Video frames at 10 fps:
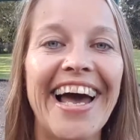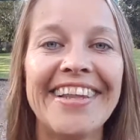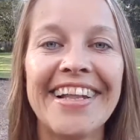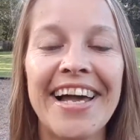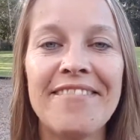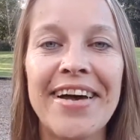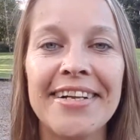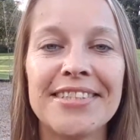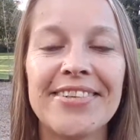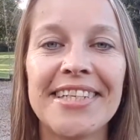And then I
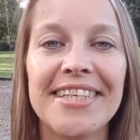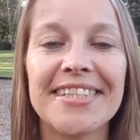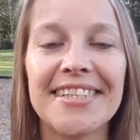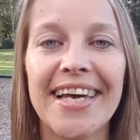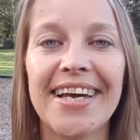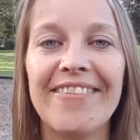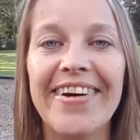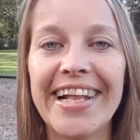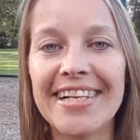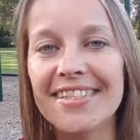imagine what it looks like
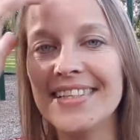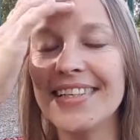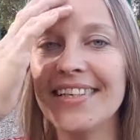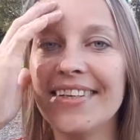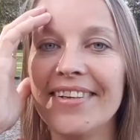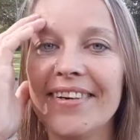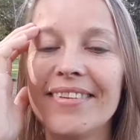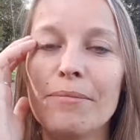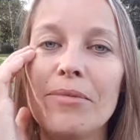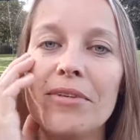when I see,
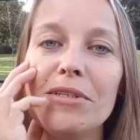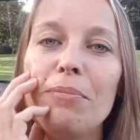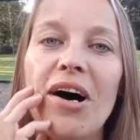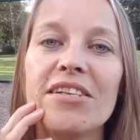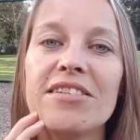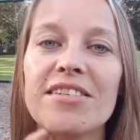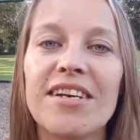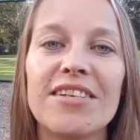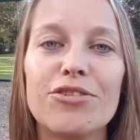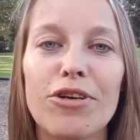the moldy pasta
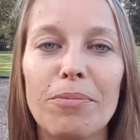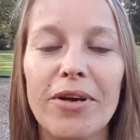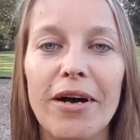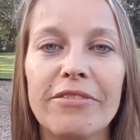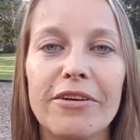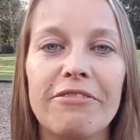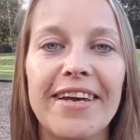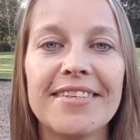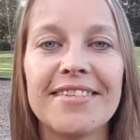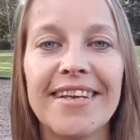sauce dripping off their
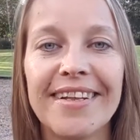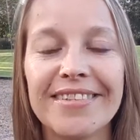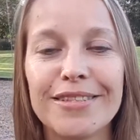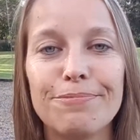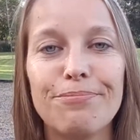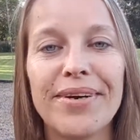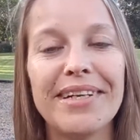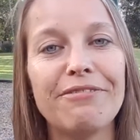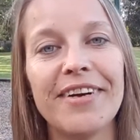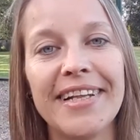face. And it's
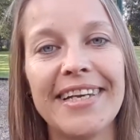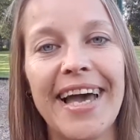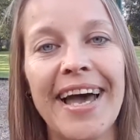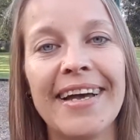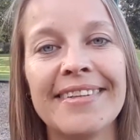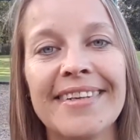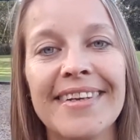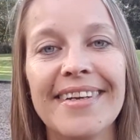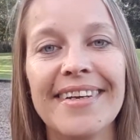pretty funny, and